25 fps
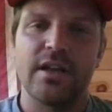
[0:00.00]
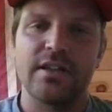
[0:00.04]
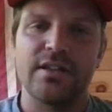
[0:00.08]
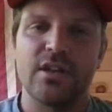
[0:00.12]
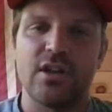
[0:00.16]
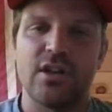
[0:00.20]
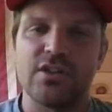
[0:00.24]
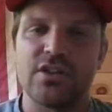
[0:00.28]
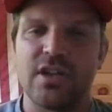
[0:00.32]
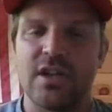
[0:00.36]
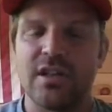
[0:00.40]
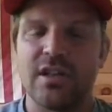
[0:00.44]

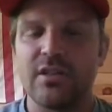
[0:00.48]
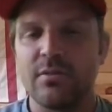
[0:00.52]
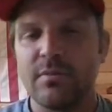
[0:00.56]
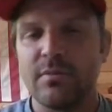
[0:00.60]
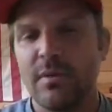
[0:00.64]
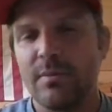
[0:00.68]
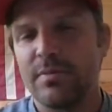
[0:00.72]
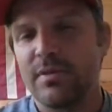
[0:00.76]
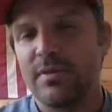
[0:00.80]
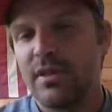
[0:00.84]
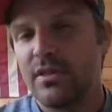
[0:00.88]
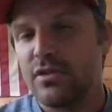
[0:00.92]
touched on a little
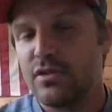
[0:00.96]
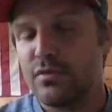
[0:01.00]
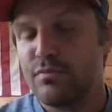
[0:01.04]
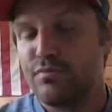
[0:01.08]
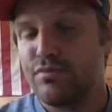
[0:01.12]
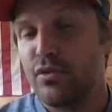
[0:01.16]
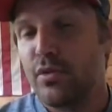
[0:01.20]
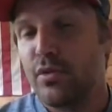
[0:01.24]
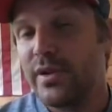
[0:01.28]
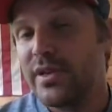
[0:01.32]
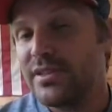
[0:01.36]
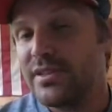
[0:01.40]
bit, but then there's
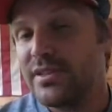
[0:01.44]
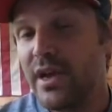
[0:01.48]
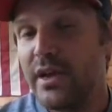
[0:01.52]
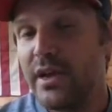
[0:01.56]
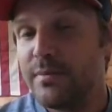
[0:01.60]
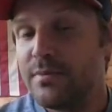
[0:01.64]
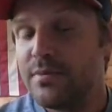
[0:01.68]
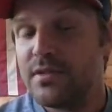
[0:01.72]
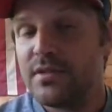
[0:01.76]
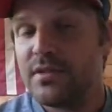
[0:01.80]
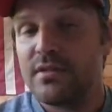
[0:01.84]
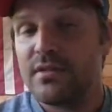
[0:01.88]
brewing
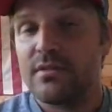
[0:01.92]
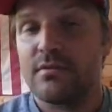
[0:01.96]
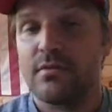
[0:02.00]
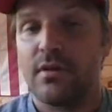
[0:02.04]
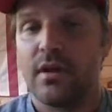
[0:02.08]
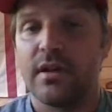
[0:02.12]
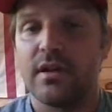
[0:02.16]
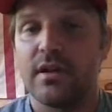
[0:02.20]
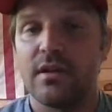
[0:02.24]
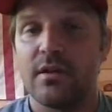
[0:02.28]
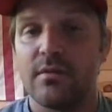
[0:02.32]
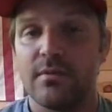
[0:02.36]
types,
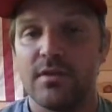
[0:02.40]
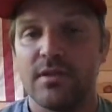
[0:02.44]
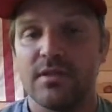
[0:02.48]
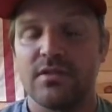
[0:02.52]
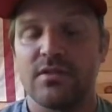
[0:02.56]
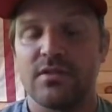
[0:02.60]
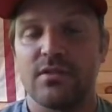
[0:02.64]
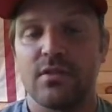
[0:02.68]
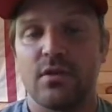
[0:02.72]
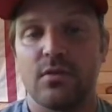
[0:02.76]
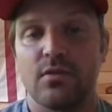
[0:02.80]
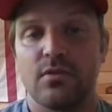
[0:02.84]
right? I mean,
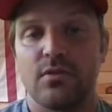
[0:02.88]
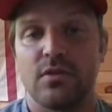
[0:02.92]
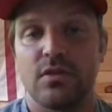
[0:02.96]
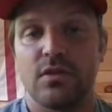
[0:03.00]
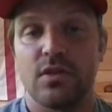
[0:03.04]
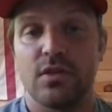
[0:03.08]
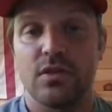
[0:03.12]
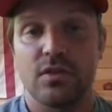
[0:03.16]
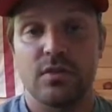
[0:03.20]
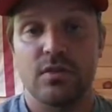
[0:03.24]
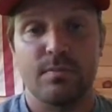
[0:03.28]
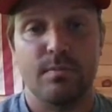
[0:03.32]
so
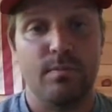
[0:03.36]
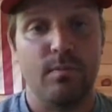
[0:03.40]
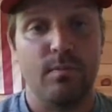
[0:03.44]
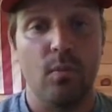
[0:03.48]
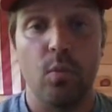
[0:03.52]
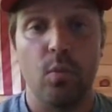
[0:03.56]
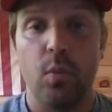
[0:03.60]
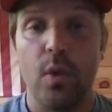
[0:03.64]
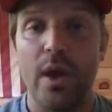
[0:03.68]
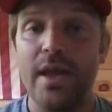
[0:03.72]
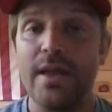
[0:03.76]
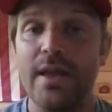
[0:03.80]
there's
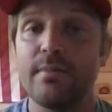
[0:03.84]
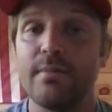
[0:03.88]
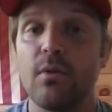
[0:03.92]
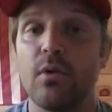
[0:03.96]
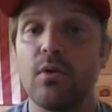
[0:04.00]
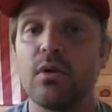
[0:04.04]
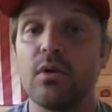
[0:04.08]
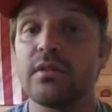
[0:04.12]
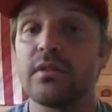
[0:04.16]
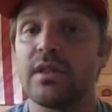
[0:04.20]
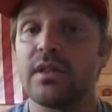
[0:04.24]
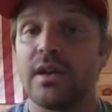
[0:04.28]
way
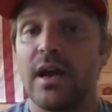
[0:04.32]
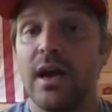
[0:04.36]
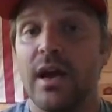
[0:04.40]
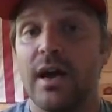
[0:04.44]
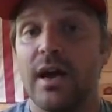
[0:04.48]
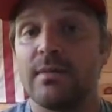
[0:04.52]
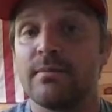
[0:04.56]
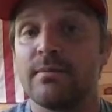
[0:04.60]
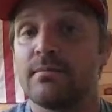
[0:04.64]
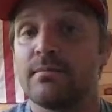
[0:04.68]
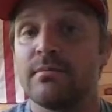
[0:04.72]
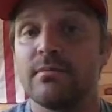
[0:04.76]
more than
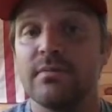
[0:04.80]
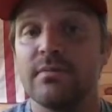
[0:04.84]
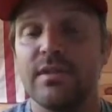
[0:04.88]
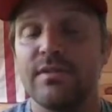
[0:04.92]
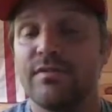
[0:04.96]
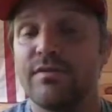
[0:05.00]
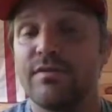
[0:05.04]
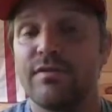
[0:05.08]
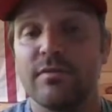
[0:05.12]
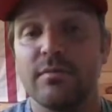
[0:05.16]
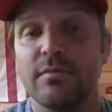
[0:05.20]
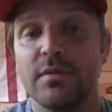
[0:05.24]
I'm
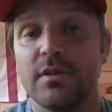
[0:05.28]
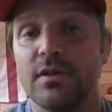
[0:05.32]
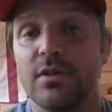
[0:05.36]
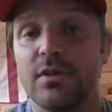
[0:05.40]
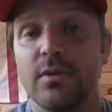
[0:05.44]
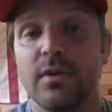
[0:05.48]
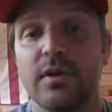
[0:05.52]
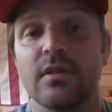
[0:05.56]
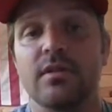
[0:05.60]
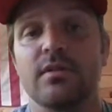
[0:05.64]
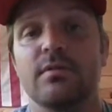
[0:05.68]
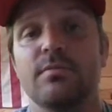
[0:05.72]
even familiar
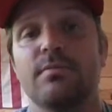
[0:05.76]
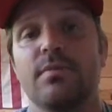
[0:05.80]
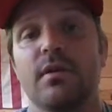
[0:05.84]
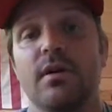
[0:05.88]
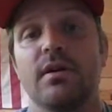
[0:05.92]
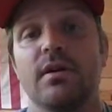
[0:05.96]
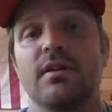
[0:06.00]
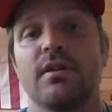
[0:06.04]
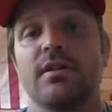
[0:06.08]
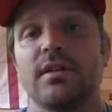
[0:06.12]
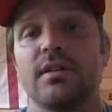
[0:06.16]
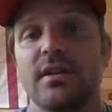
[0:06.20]
with,
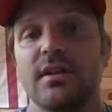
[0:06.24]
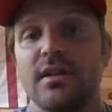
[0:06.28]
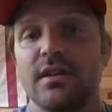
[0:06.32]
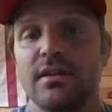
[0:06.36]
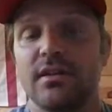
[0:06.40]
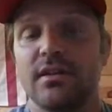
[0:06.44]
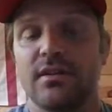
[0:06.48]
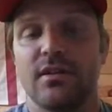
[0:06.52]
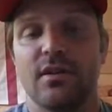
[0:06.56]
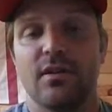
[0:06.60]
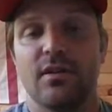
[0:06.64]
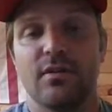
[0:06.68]
but
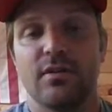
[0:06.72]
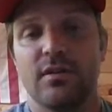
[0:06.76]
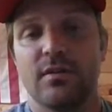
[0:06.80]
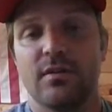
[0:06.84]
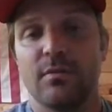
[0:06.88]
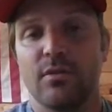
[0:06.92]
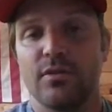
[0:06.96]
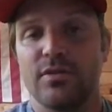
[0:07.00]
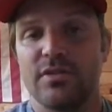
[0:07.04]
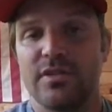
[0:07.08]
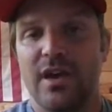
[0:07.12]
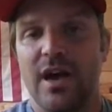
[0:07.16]
you know, the
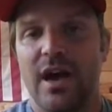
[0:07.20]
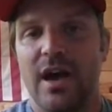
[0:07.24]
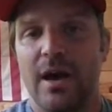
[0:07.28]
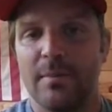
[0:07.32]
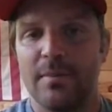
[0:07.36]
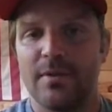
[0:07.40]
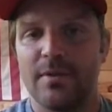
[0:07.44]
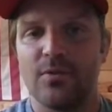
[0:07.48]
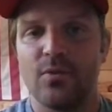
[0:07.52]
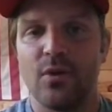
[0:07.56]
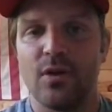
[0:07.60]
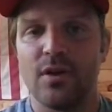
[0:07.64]
most
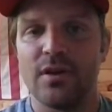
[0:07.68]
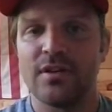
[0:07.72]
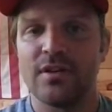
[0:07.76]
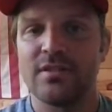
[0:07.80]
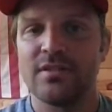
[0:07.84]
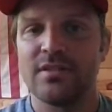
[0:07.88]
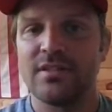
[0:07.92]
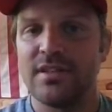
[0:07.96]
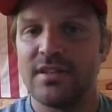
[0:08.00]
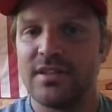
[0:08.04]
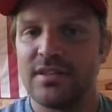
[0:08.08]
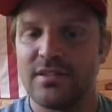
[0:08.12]
common
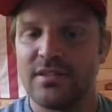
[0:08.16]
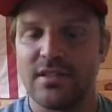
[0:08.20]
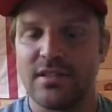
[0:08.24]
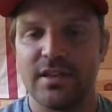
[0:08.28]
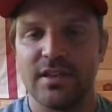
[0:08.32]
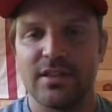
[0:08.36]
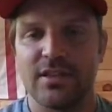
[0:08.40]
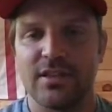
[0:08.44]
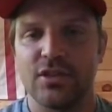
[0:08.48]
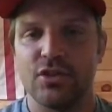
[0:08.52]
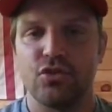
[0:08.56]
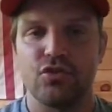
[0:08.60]
one is
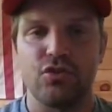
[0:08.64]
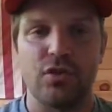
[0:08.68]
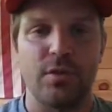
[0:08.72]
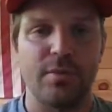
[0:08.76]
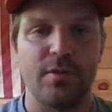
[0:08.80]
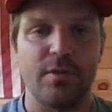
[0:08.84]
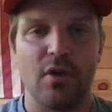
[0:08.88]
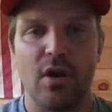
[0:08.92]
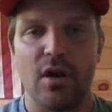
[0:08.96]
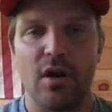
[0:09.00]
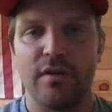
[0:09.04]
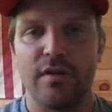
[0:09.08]
like the
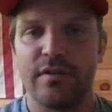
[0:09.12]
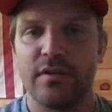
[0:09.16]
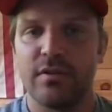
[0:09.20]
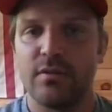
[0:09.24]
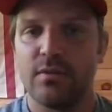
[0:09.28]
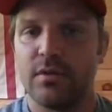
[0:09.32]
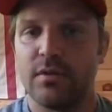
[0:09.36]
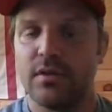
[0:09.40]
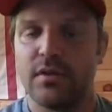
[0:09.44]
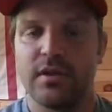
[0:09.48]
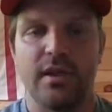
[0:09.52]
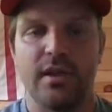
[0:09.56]
drip coffee,
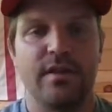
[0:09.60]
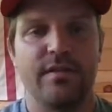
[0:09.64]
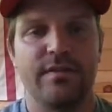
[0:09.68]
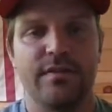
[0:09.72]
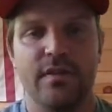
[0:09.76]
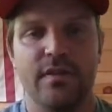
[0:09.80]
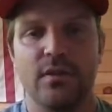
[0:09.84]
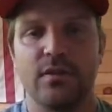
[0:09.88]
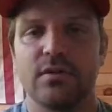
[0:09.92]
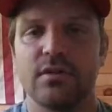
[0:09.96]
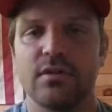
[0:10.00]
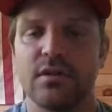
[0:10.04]
where you get a
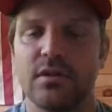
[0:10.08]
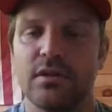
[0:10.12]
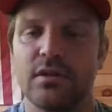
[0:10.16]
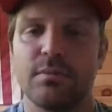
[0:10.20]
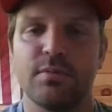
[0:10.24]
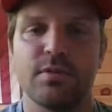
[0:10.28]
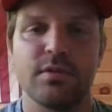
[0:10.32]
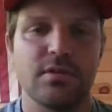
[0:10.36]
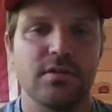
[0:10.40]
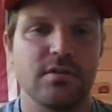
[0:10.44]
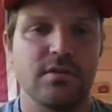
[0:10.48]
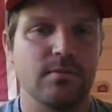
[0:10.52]
filter, you
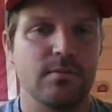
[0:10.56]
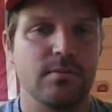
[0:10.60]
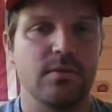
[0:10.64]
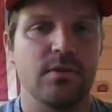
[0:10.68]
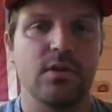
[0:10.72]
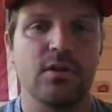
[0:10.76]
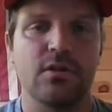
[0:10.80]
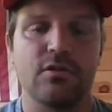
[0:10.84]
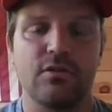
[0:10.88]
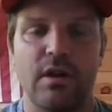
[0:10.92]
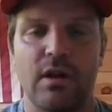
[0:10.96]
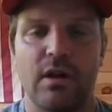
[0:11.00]
put
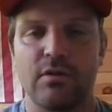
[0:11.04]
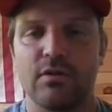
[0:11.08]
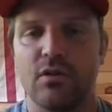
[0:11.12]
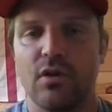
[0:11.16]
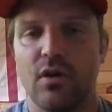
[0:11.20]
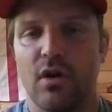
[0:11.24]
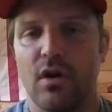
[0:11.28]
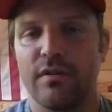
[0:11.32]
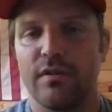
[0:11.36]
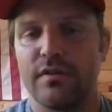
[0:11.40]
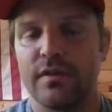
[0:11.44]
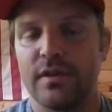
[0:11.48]
some ground
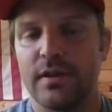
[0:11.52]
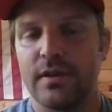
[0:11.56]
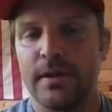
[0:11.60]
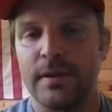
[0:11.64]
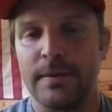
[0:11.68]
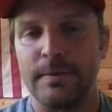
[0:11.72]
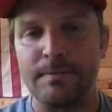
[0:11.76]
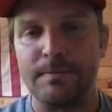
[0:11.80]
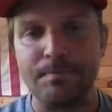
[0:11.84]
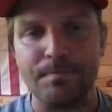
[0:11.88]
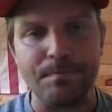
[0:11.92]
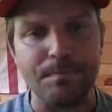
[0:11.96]
coffee in
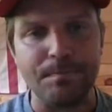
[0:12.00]
it,